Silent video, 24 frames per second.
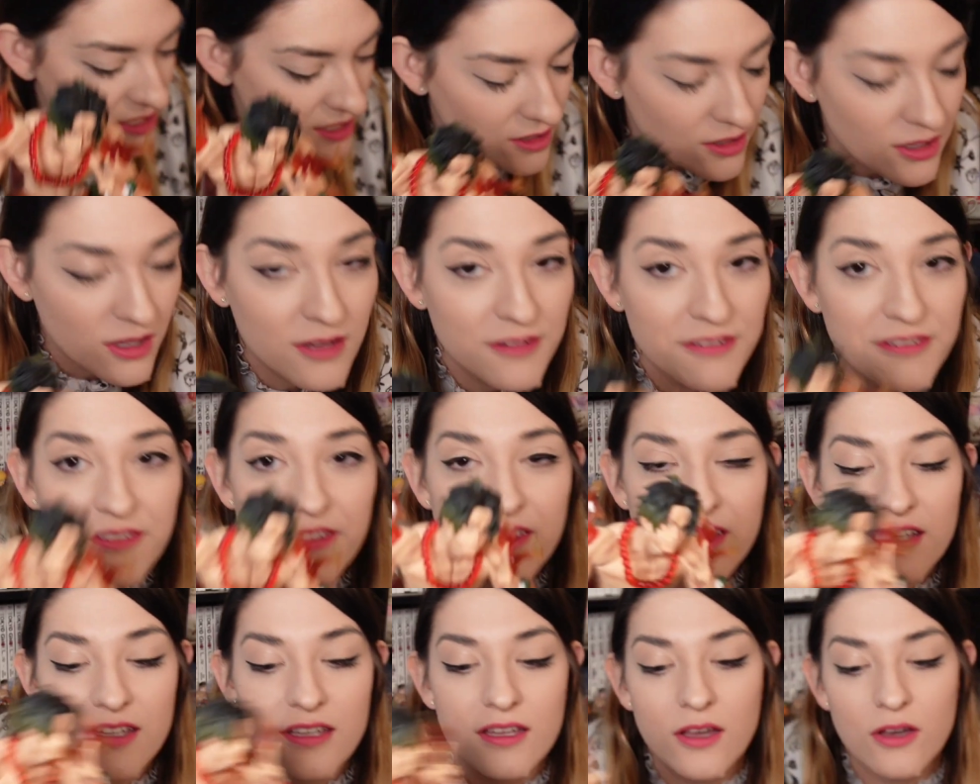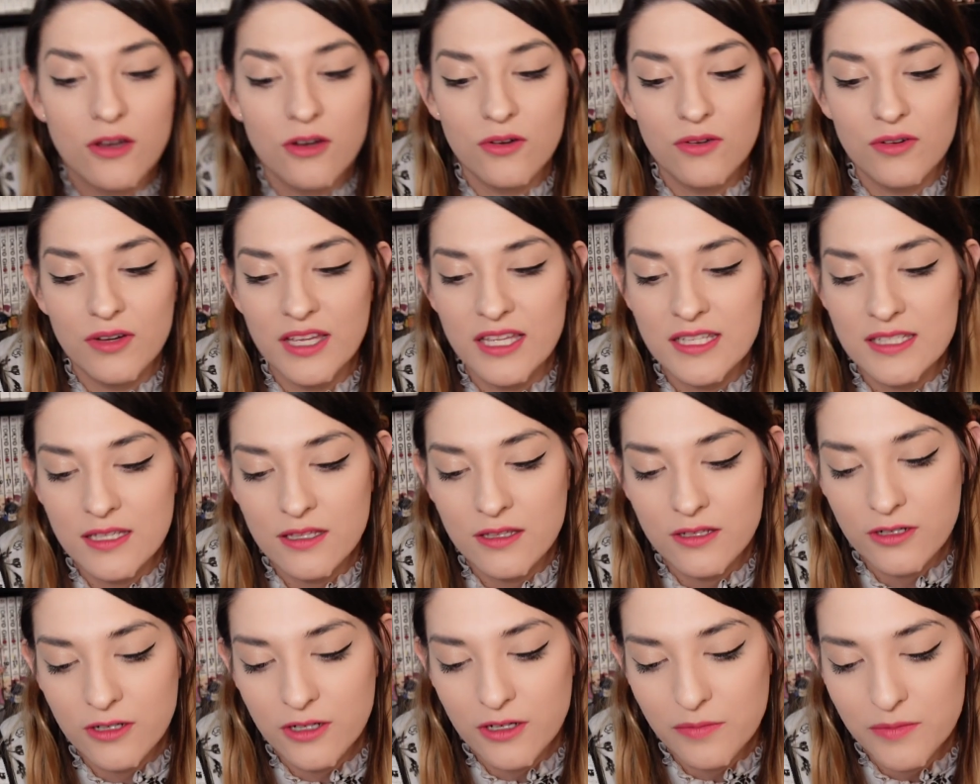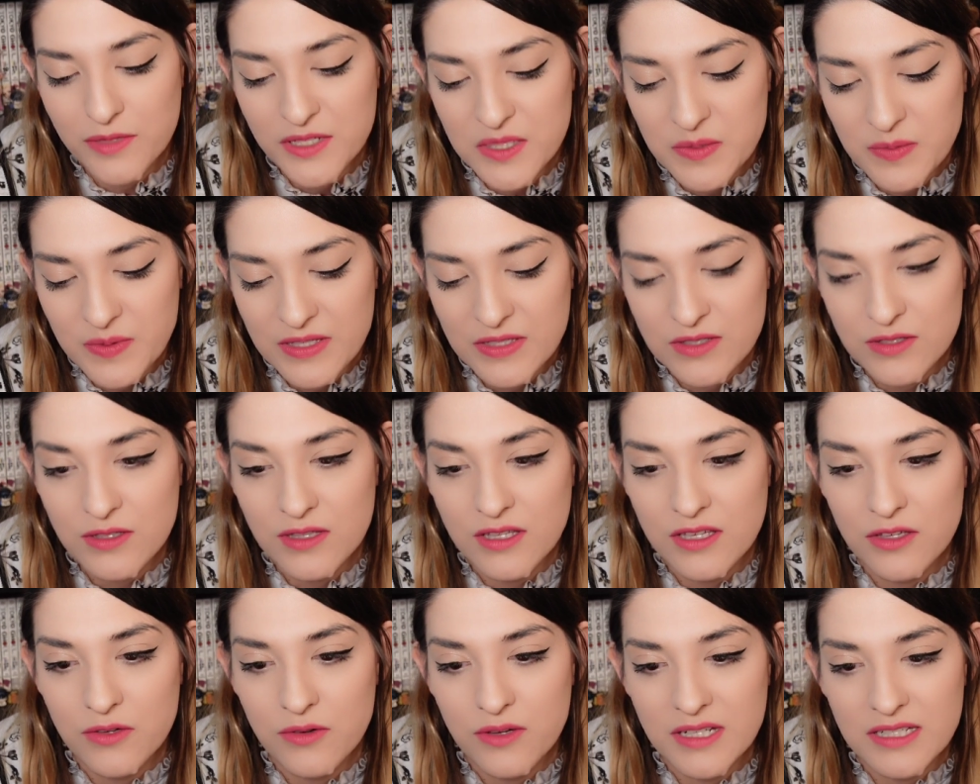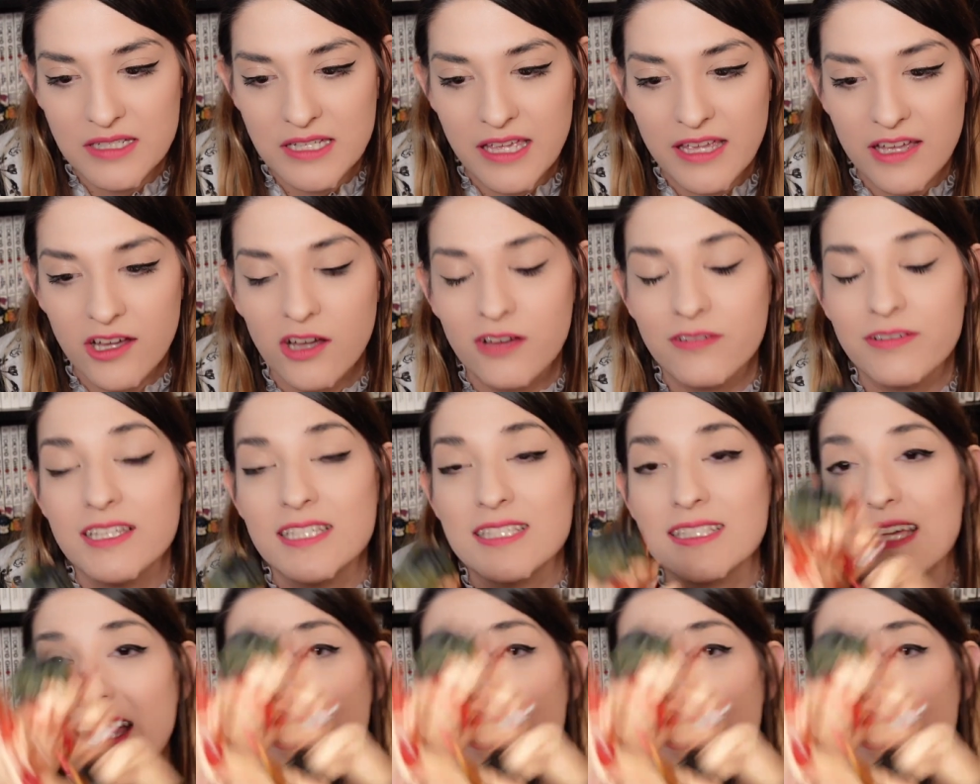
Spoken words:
taking off the, oh, his other arm must be so that you can take off